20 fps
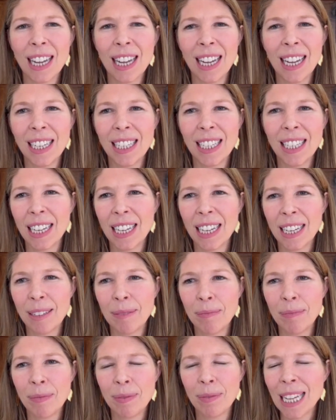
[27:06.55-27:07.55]
And
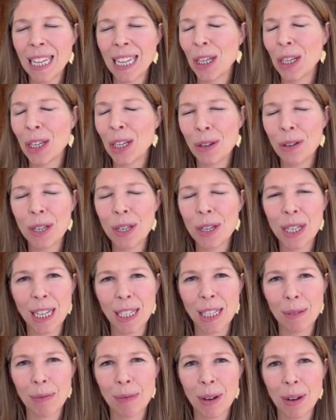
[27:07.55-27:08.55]
um, that's a huge
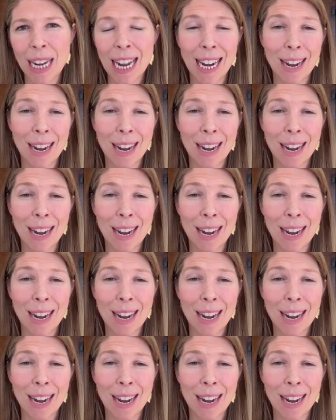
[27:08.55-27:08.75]
testimony.